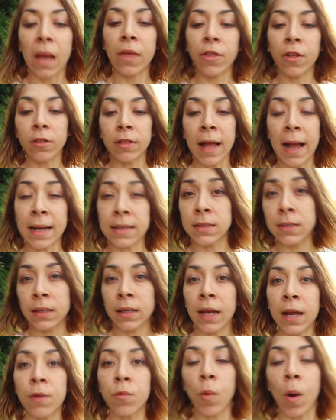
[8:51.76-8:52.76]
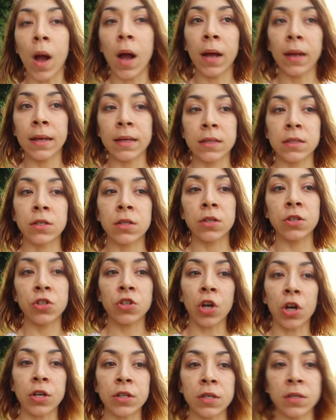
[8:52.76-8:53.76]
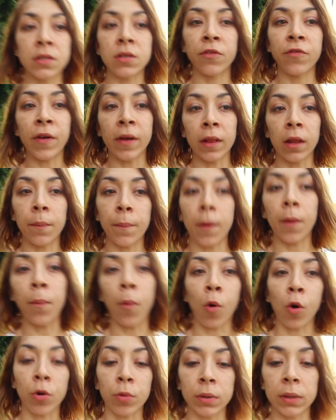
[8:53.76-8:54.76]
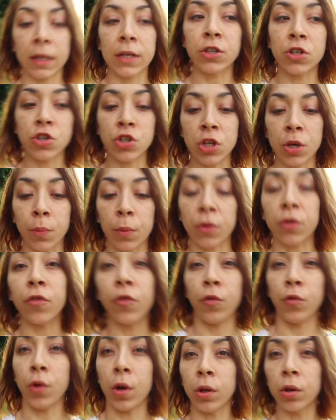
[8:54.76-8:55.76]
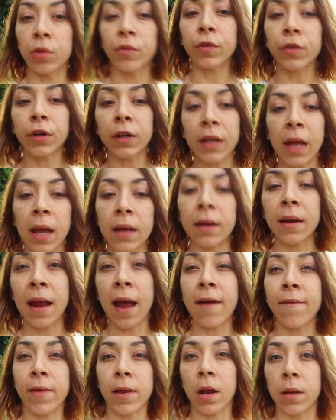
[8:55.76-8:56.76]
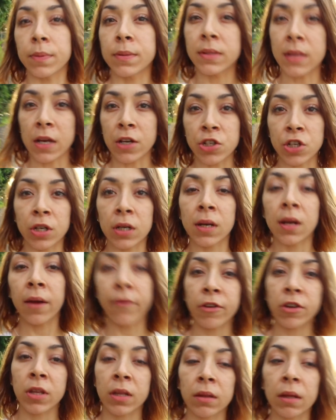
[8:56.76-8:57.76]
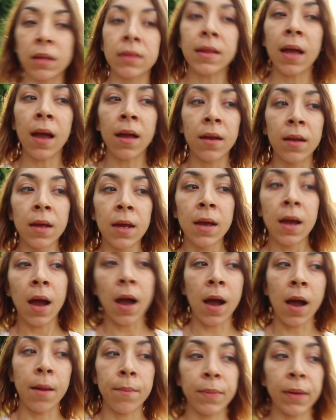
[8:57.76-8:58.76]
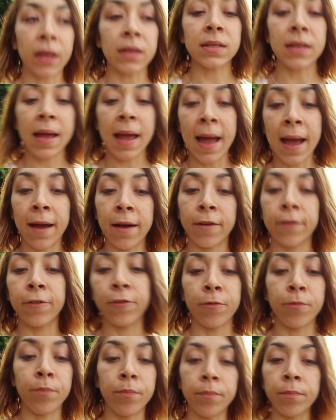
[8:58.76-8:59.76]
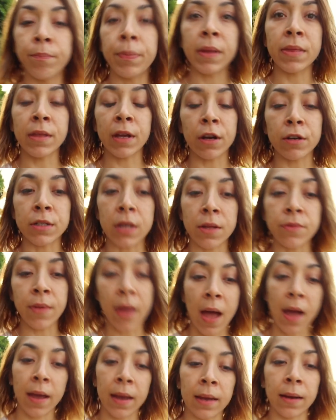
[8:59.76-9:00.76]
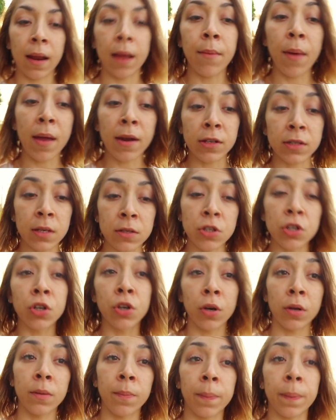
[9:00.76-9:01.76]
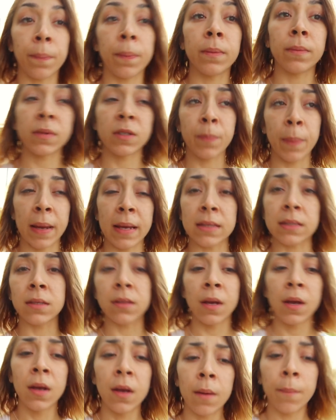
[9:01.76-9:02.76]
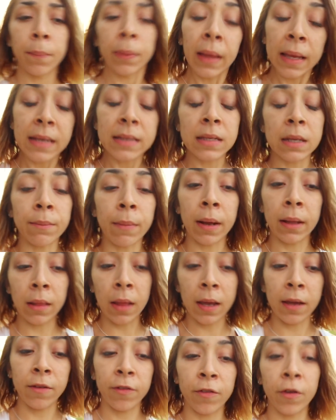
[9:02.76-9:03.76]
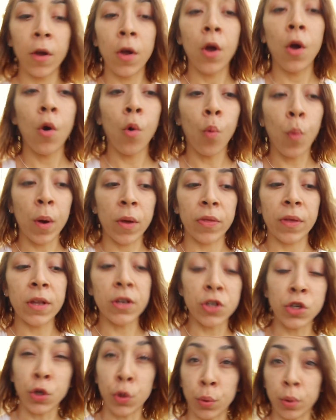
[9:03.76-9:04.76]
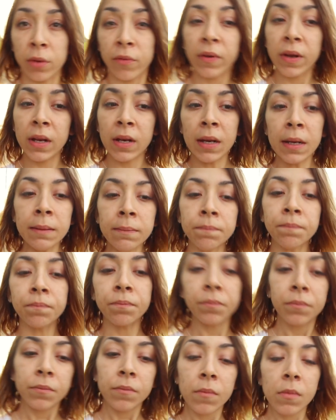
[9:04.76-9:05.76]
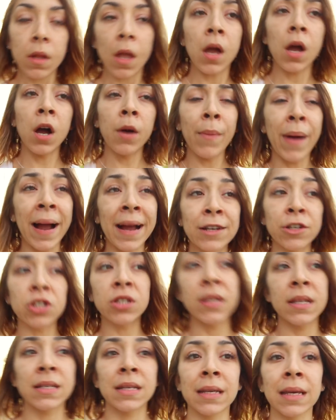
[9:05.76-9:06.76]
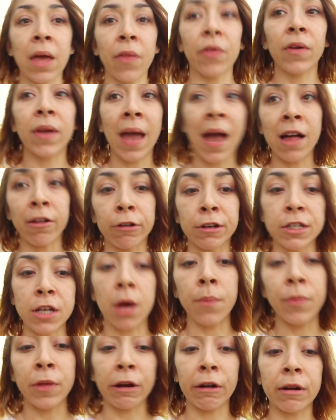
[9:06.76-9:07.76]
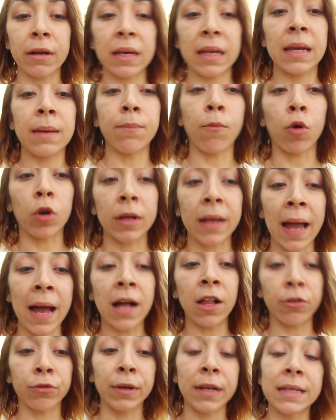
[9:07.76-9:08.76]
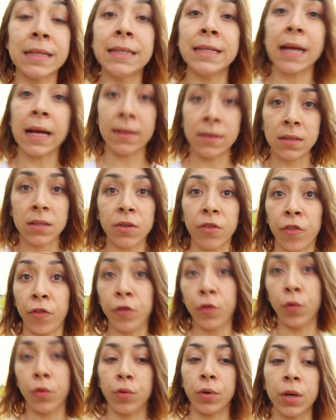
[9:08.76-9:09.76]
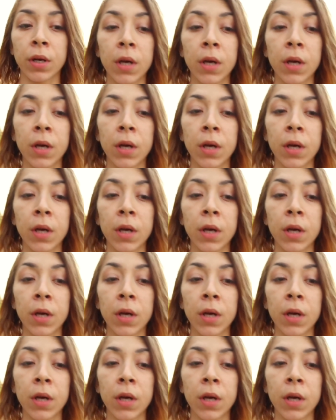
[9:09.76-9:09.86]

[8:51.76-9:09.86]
the last thing I want is to start to develop a poor relationship with food all over again and have that obsession and everything like that um, because I have been there, done that, I'm at such a good space, place in my life with intuitive eating um, I just need to get the calories up there and eat more calorie dense food.